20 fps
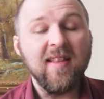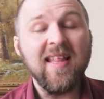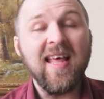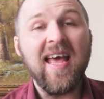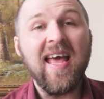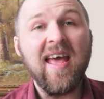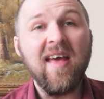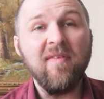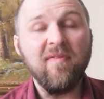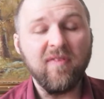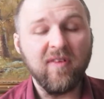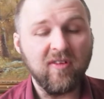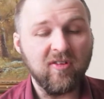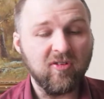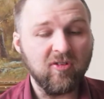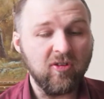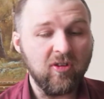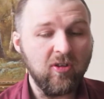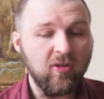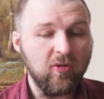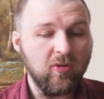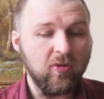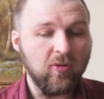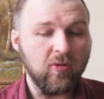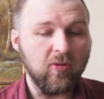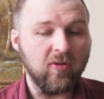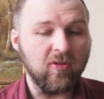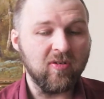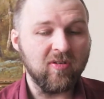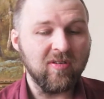The heavens are
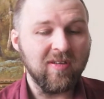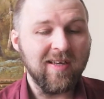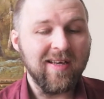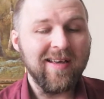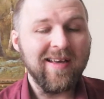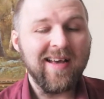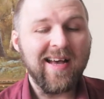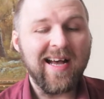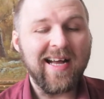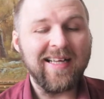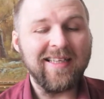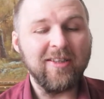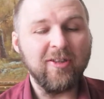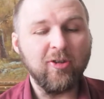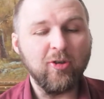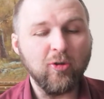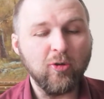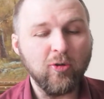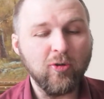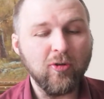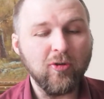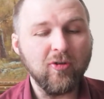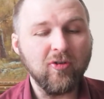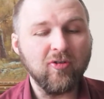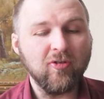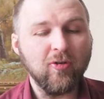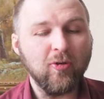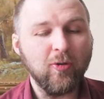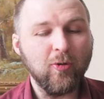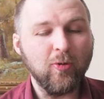yours, and
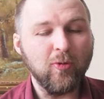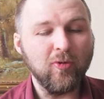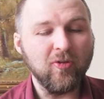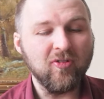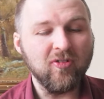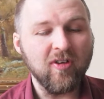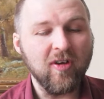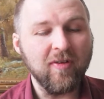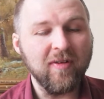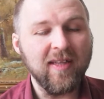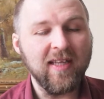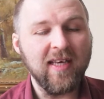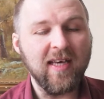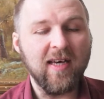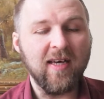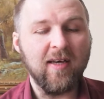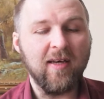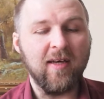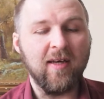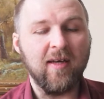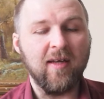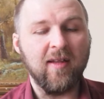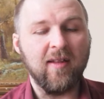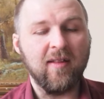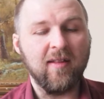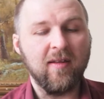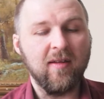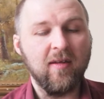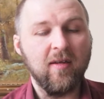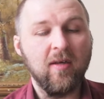yours also the
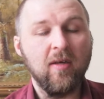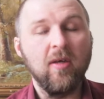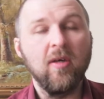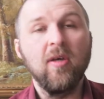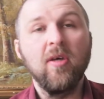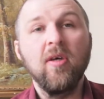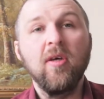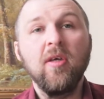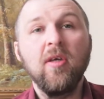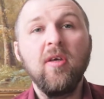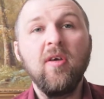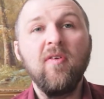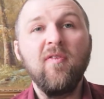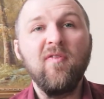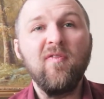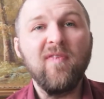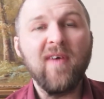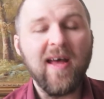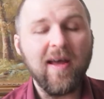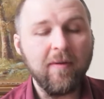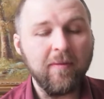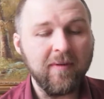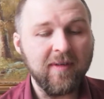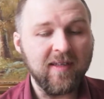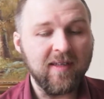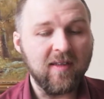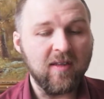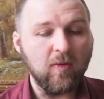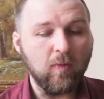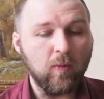earth. You
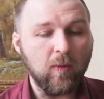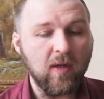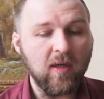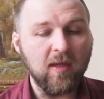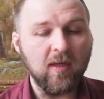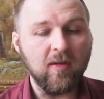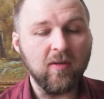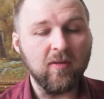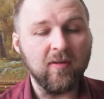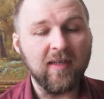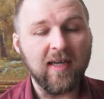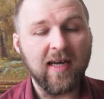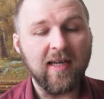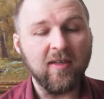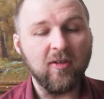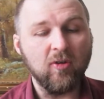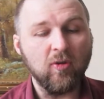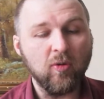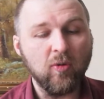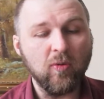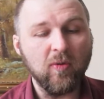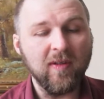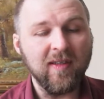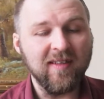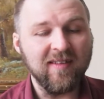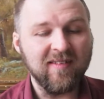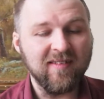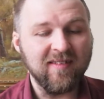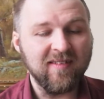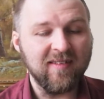founded the world and all
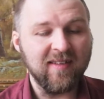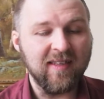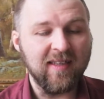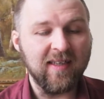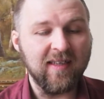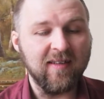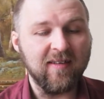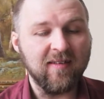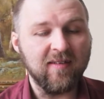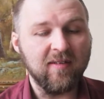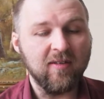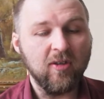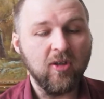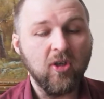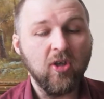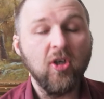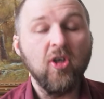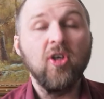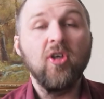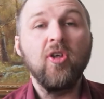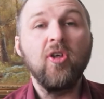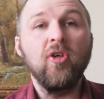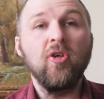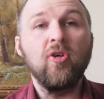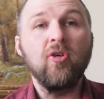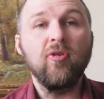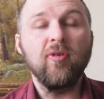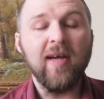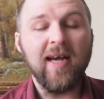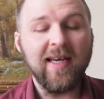that is in it.
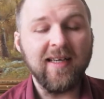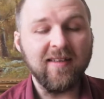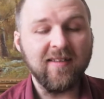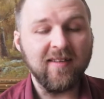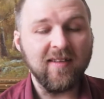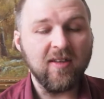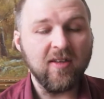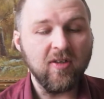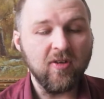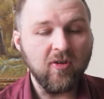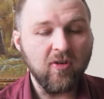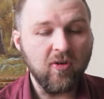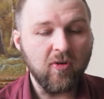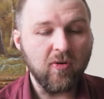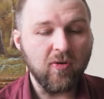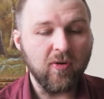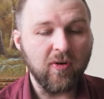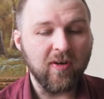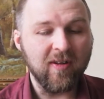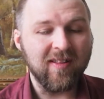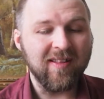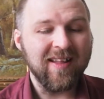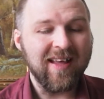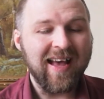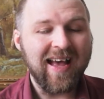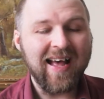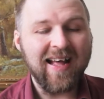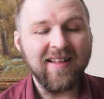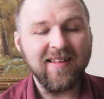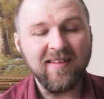You created the north
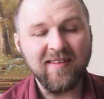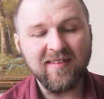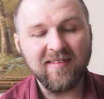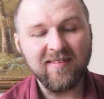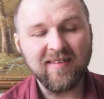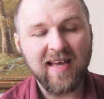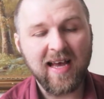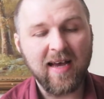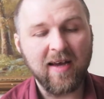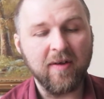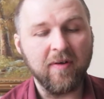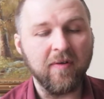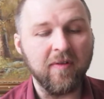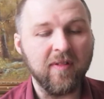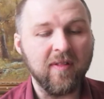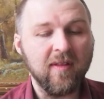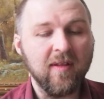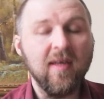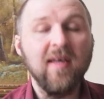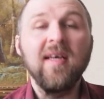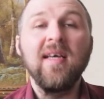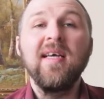and the south,